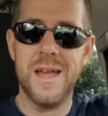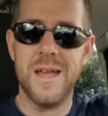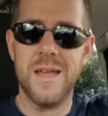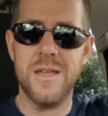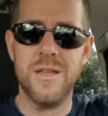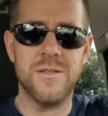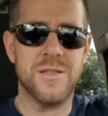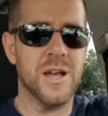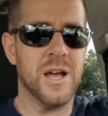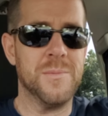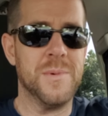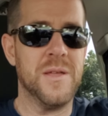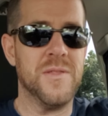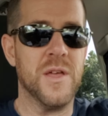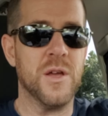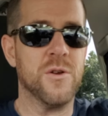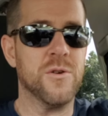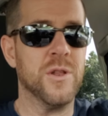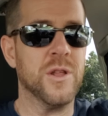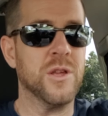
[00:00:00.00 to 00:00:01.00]
You telling me
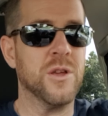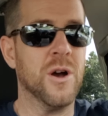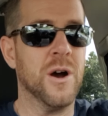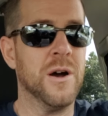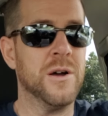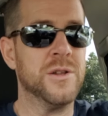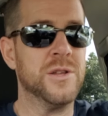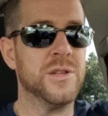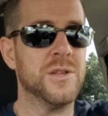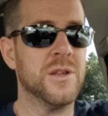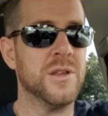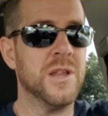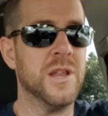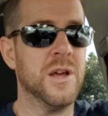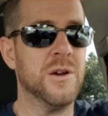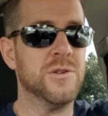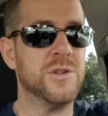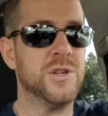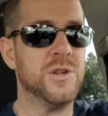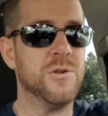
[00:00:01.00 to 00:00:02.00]
they couldn't gone, you
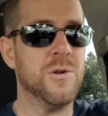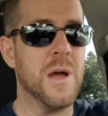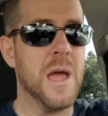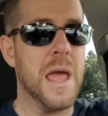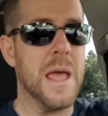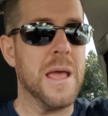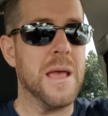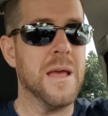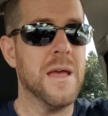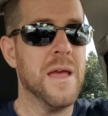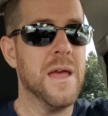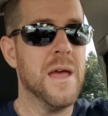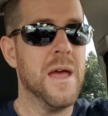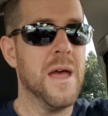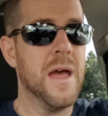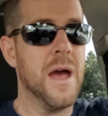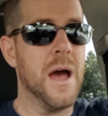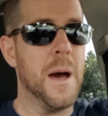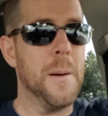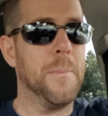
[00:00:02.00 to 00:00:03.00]
know, to a
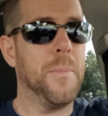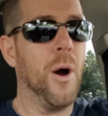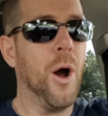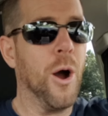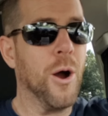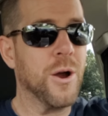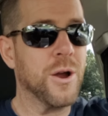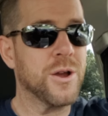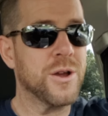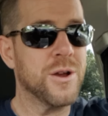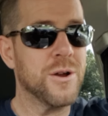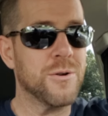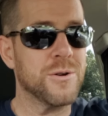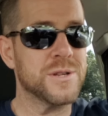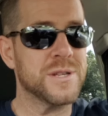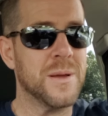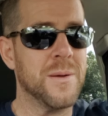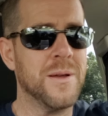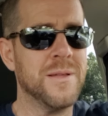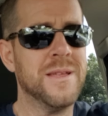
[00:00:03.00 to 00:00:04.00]
park or
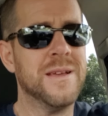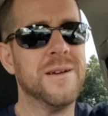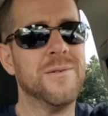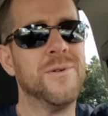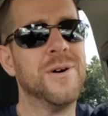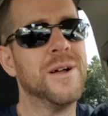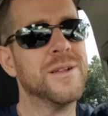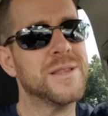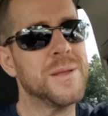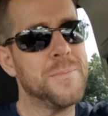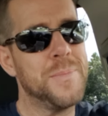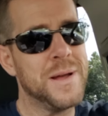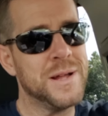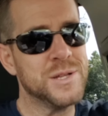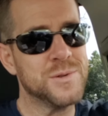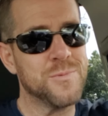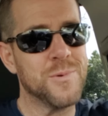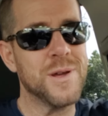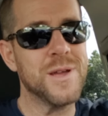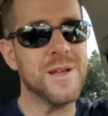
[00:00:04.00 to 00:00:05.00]
something? Well, it
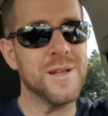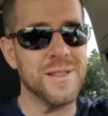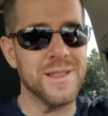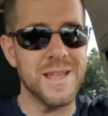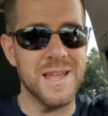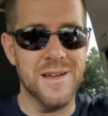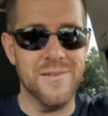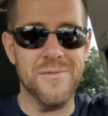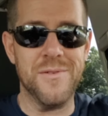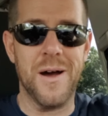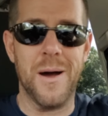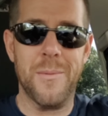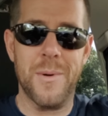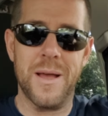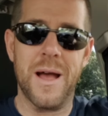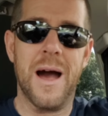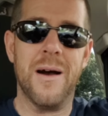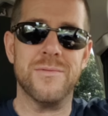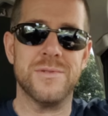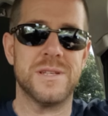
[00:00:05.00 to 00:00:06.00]
depends where you live. I
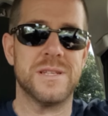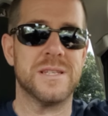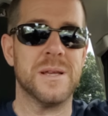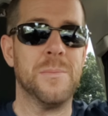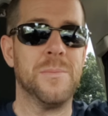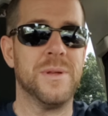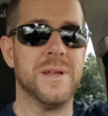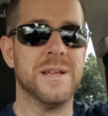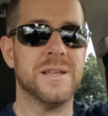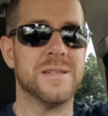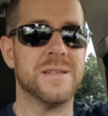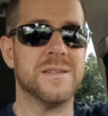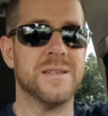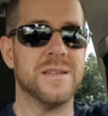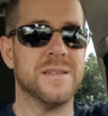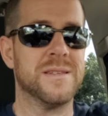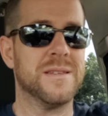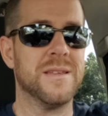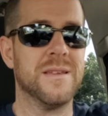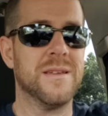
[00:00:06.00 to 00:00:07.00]
mean, obviously, some places
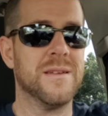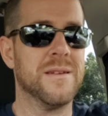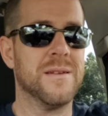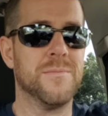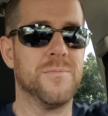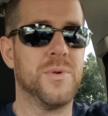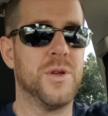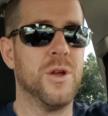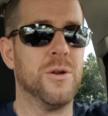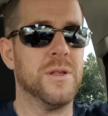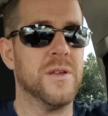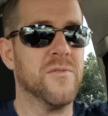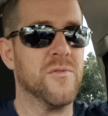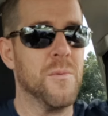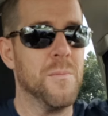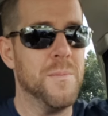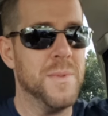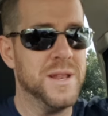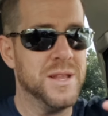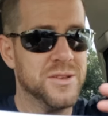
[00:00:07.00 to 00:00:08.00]
it's purely
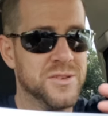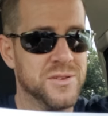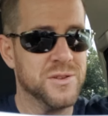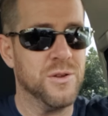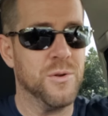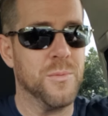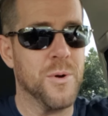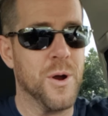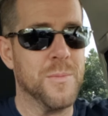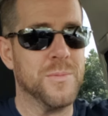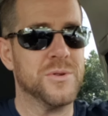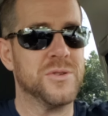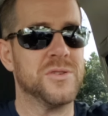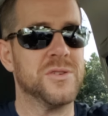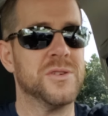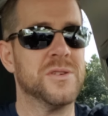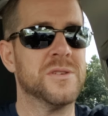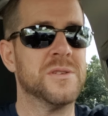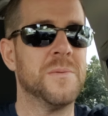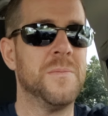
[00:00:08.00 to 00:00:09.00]
for medicinal
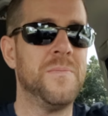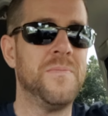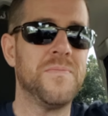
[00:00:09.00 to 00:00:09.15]
purposes,